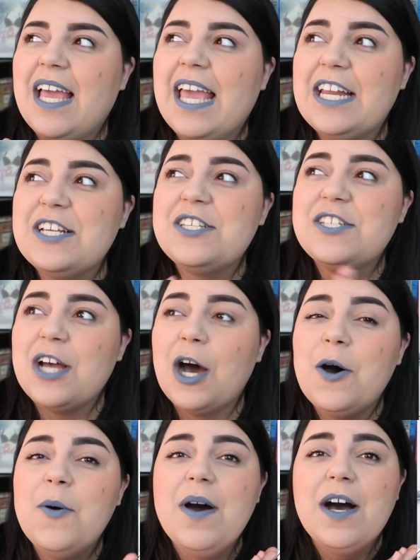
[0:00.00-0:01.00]
it is
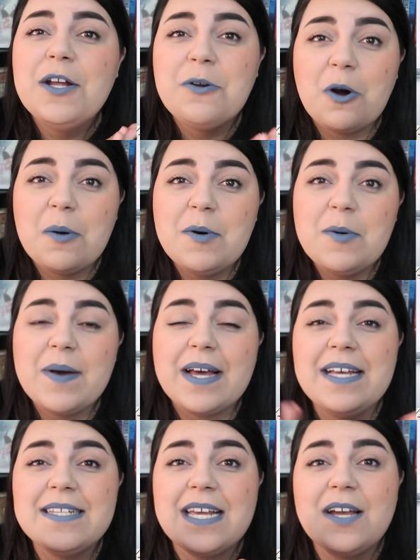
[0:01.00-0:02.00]
so adorable
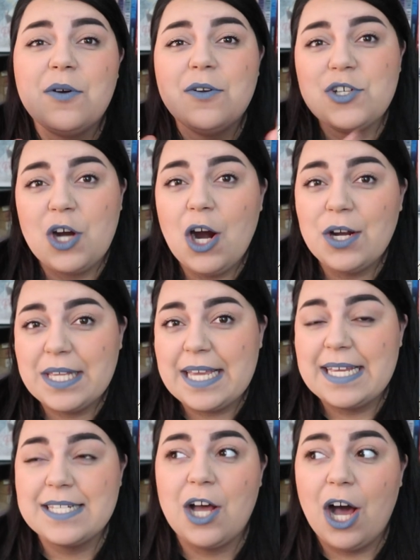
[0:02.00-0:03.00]
because
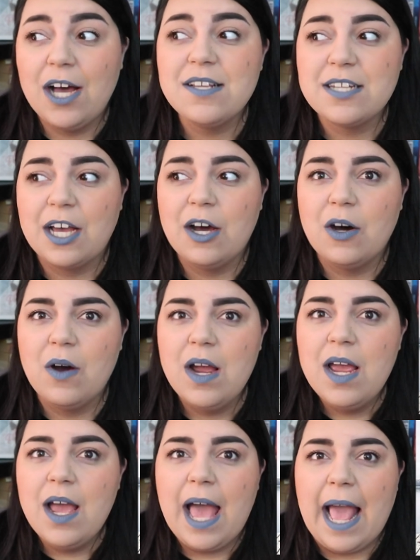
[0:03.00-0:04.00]
Charlie is also
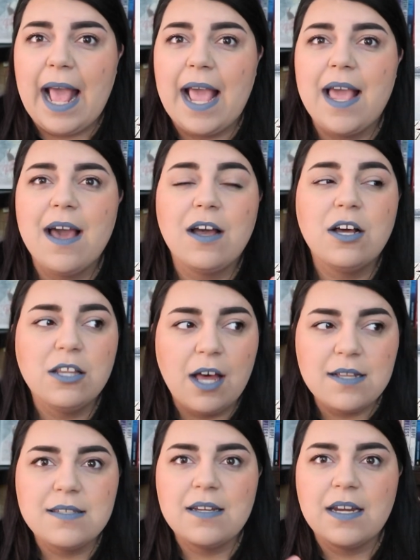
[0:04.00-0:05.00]
a
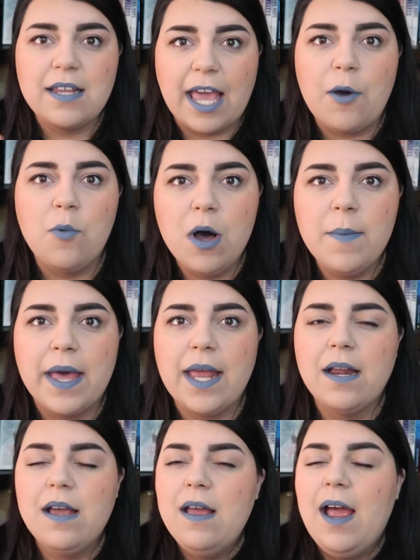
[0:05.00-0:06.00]
closeted gay
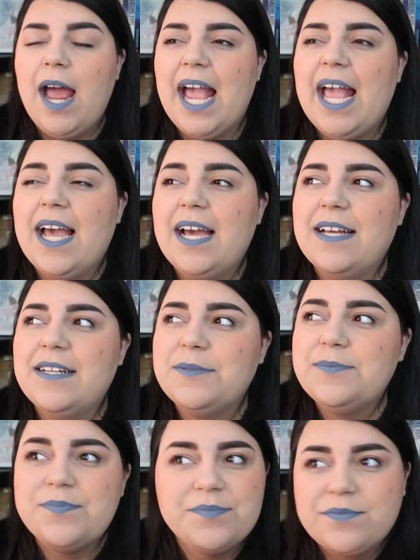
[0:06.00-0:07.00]
woman and
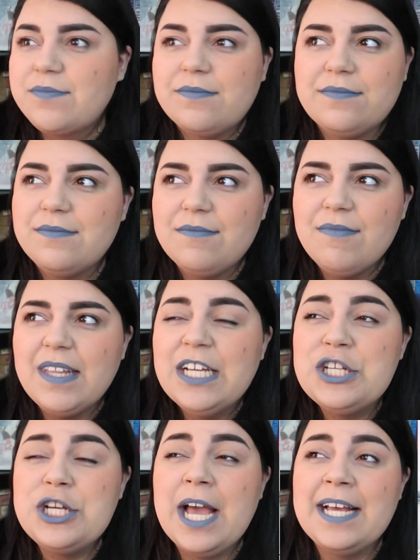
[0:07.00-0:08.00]

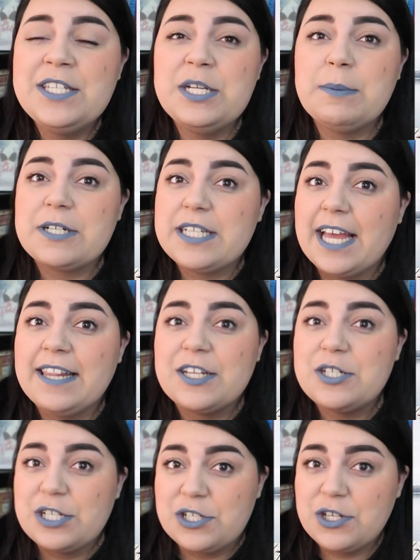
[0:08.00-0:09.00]
she has to pretend
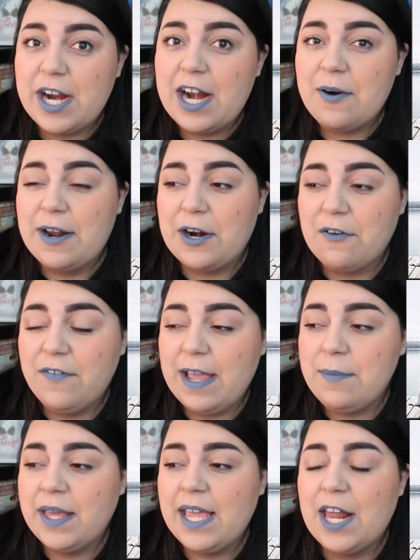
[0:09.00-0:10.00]
that she's straight around her
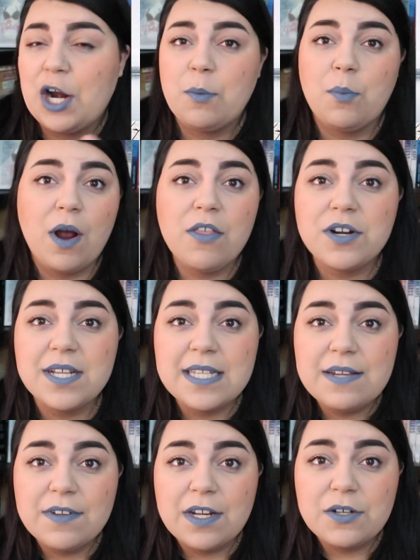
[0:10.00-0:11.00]
family and her brother
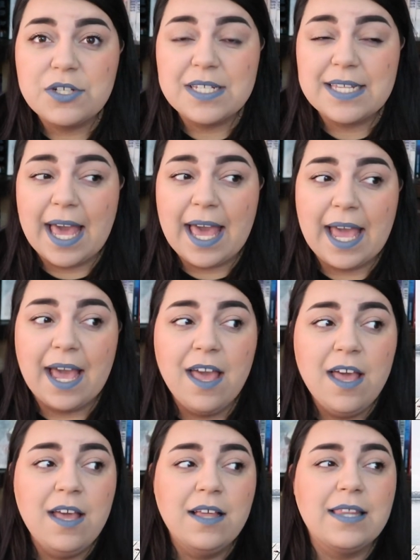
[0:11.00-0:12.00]
doesn't even know she's gay.
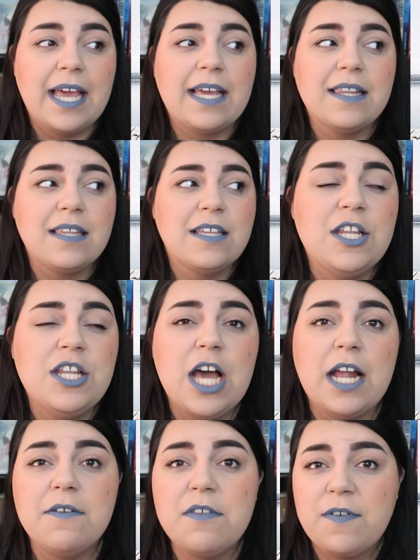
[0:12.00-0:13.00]
Like
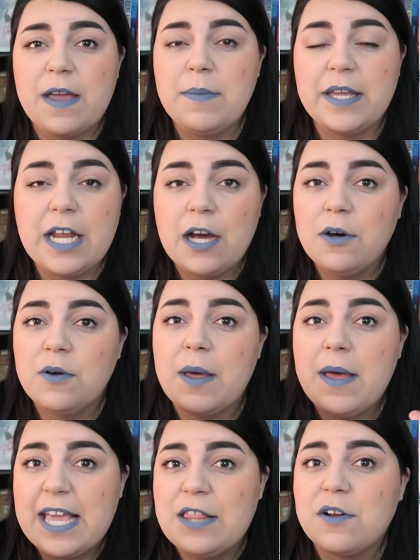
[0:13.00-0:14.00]
none of the family know
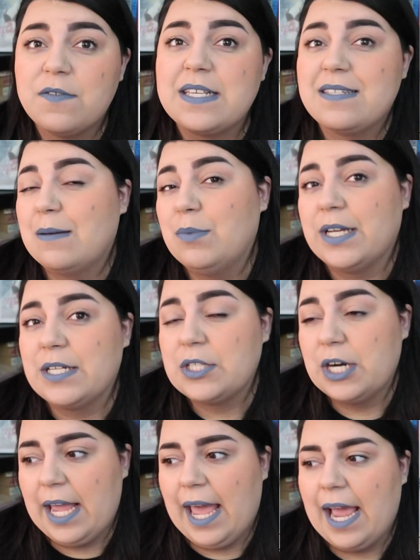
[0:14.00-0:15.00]
that either of these siblings
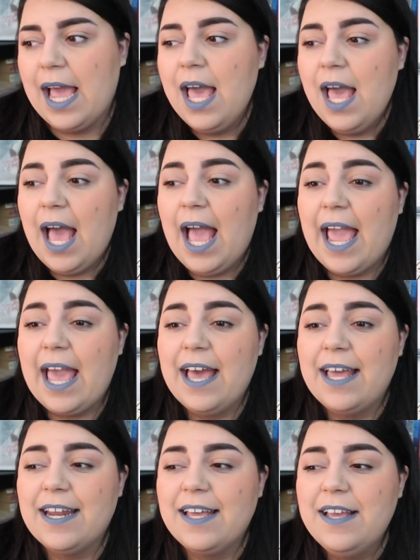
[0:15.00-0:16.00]
are gay.
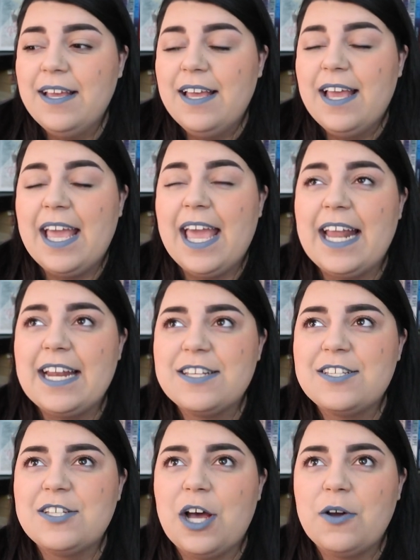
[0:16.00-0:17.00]
And it
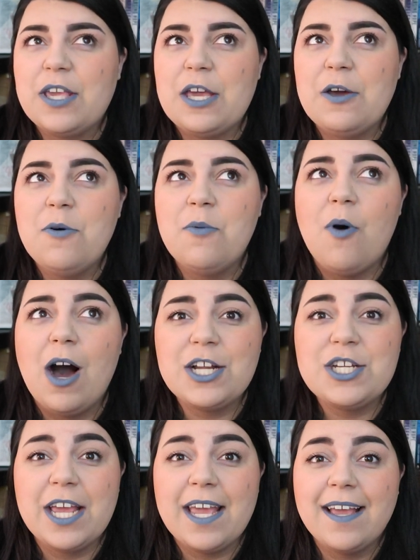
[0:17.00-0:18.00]
is so cute
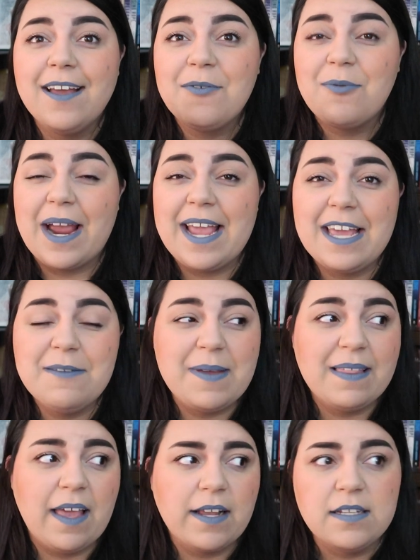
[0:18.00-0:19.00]
watching Reagan
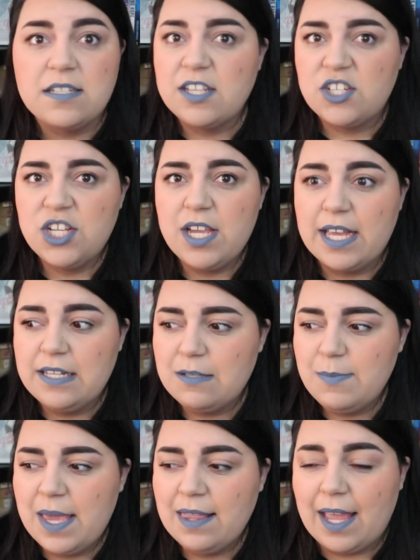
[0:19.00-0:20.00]
be like, is she
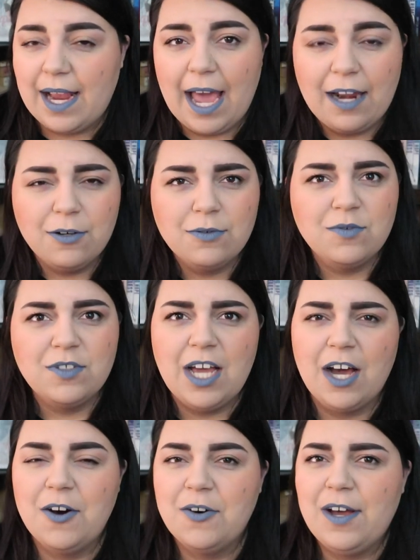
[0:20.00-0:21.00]
into me? Like, I don't
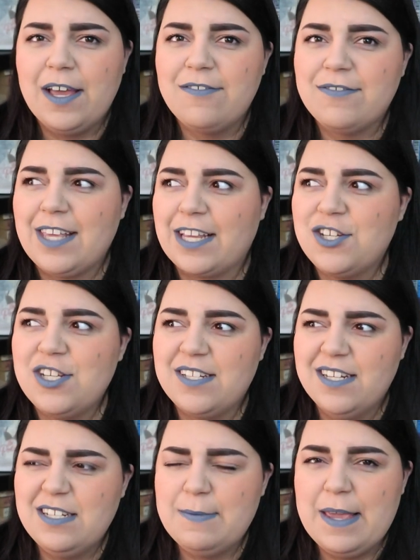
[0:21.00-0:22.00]
know if like she's
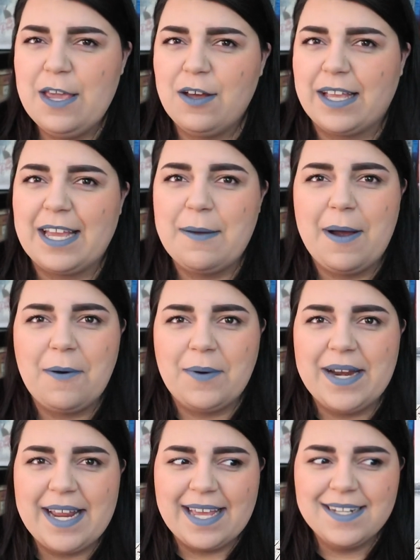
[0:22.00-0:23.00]
into me. Like, am I
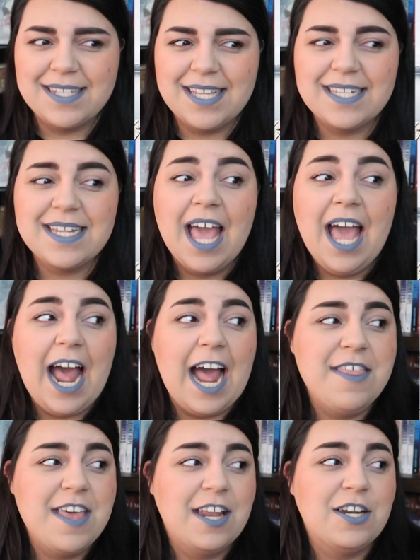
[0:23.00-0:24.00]
reading into this?
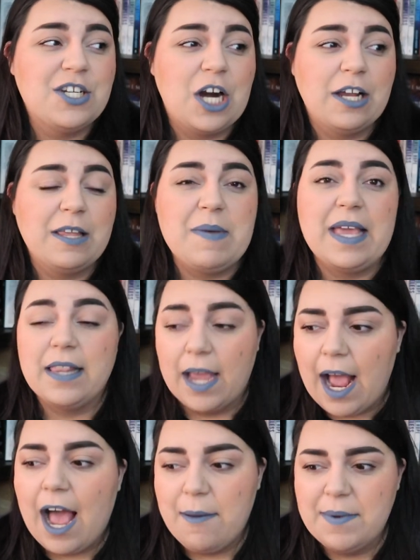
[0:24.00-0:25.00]
And then Charlie being
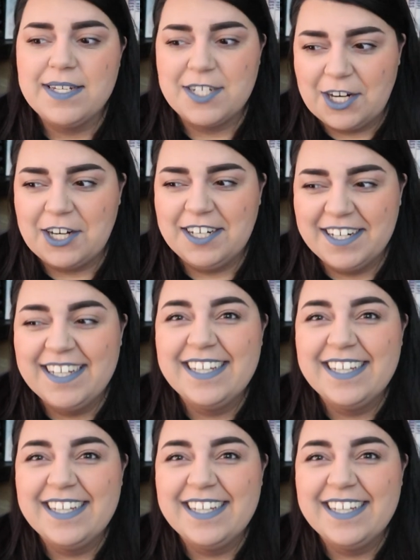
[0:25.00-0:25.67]
like, I'm into her.